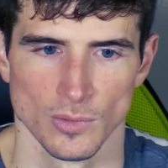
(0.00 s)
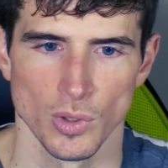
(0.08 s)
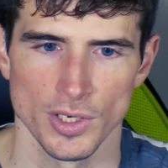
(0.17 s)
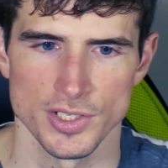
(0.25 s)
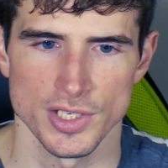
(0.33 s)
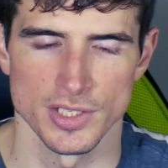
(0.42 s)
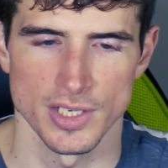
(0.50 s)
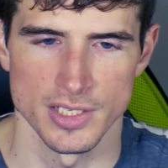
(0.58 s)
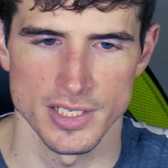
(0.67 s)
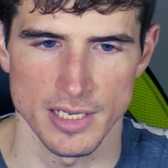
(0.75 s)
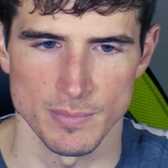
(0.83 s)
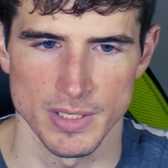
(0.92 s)
What is it?
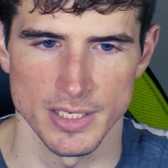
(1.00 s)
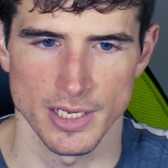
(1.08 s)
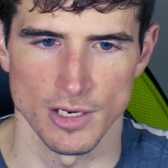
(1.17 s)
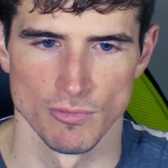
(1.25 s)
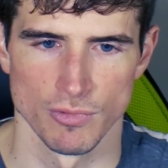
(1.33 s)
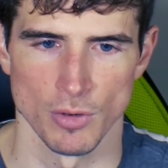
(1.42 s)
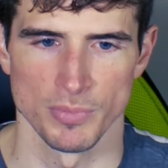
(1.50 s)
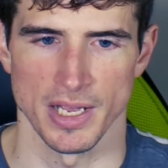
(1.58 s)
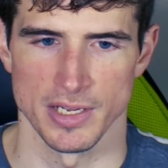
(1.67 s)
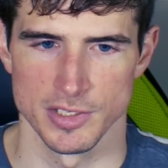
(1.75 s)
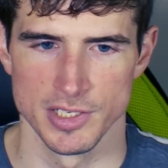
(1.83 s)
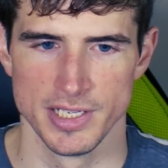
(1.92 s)
Does that mean like a rope
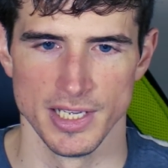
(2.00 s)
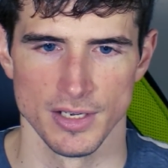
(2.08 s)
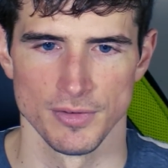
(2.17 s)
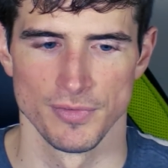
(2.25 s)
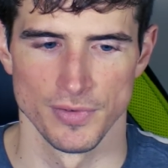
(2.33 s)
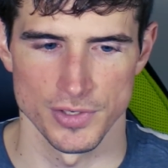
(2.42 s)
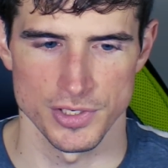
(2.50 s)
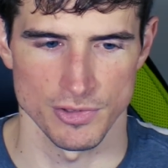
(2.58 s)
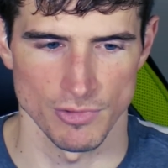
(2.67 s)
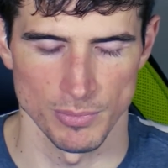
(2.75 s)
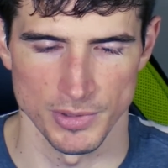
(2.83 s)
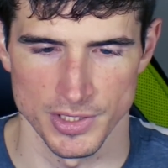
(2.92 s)
that has give versus
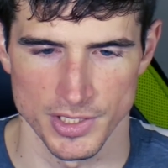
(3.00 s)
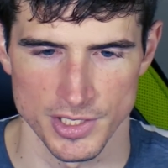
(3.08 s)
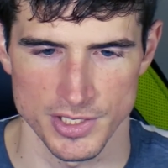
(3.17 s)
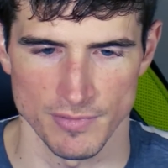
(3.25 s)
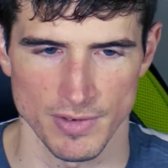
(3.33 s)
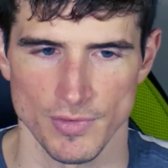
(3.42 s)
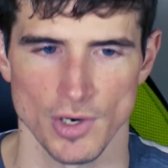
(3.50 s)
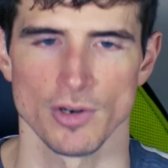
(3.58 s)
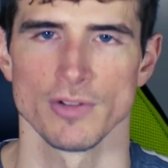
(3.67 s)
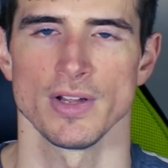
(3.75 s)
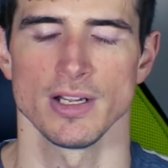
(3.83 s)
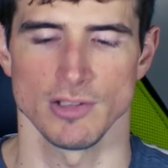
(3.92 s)
a rope that doesn't? I've never
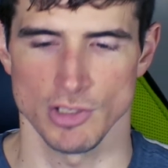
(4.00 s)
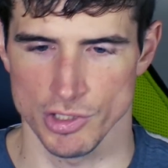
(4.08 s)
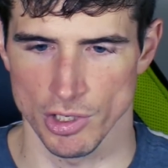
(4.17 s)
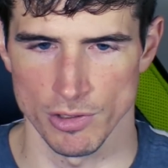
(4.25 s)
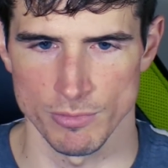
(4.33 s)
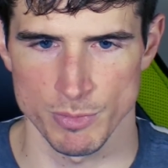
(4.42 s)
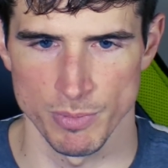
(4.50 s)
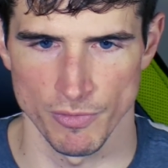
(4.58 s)
heard of any of these terms